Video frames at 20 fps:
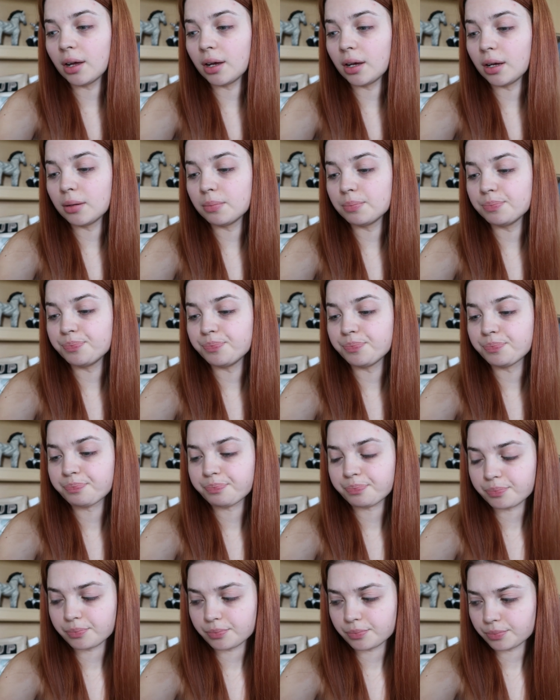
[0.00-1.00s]

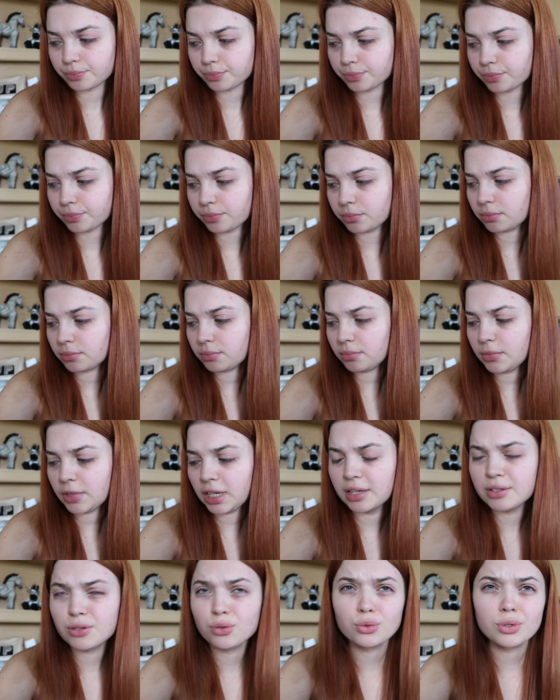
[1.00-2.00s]

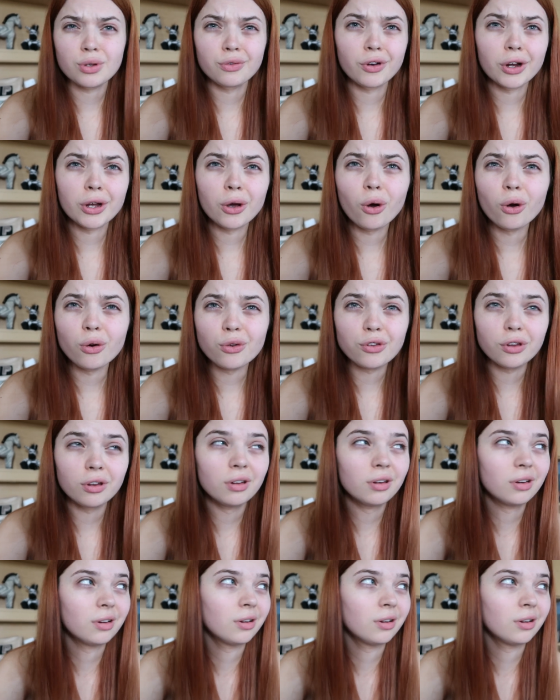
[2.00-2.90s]
It's also very hot.